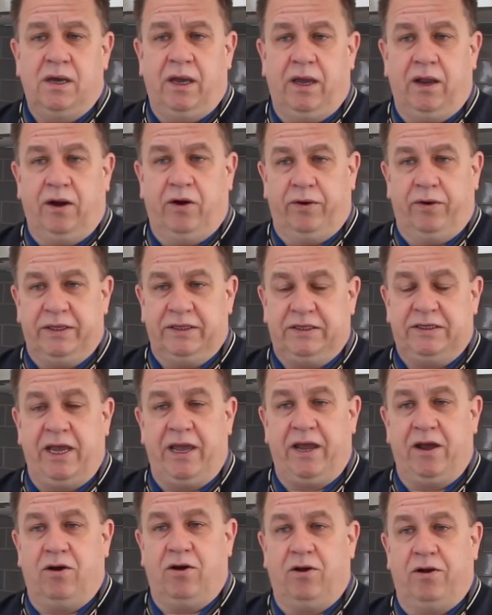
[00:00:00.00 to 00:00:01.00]
in
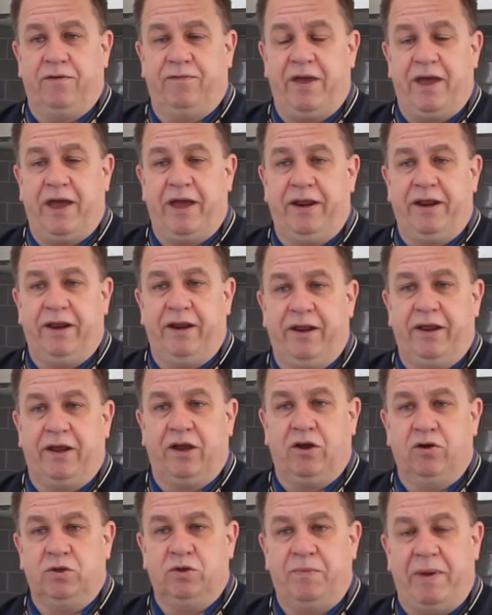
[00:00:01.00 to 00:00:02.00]
saying all of that, it
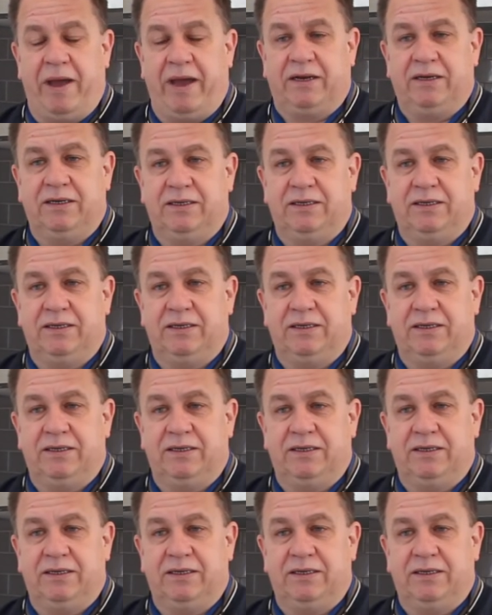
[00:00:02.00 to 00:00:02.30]
goes back